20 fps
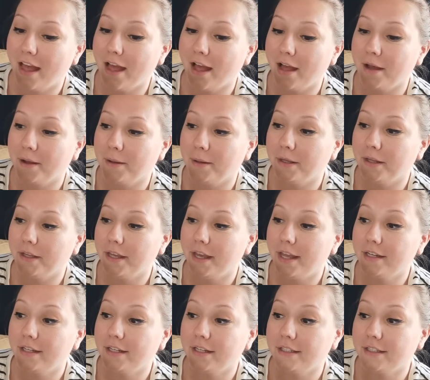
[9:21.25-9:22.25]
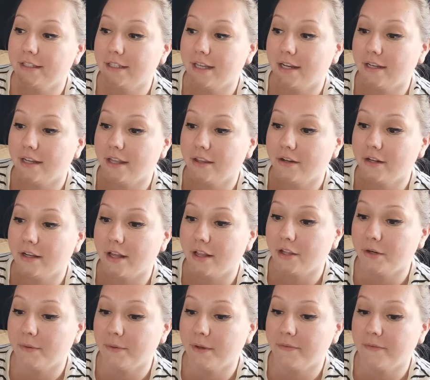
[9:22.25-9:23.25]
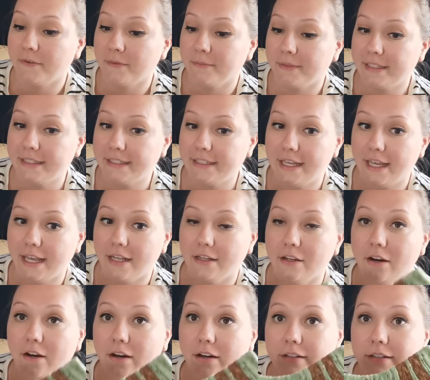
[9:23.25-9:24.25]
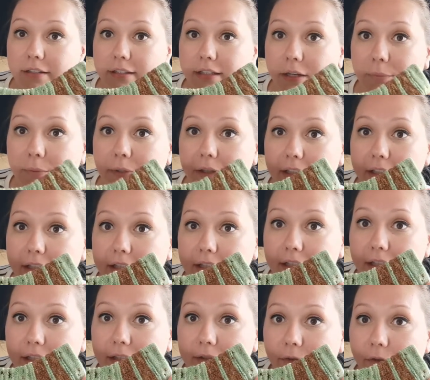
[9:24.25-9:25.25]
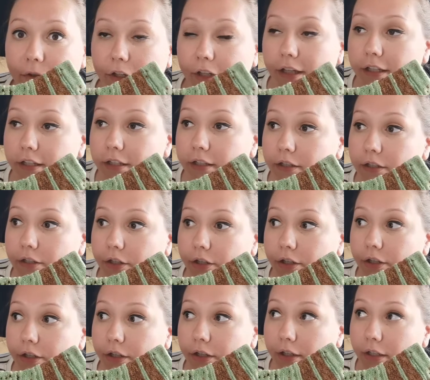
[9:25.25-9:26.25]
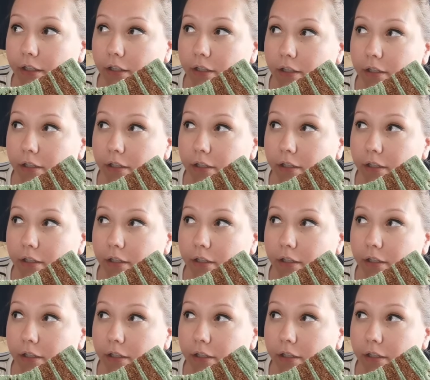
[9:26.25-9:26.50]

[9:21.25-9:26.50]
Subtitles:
And it's another colorway from Lizzie Ann Yarns. They released this for Easter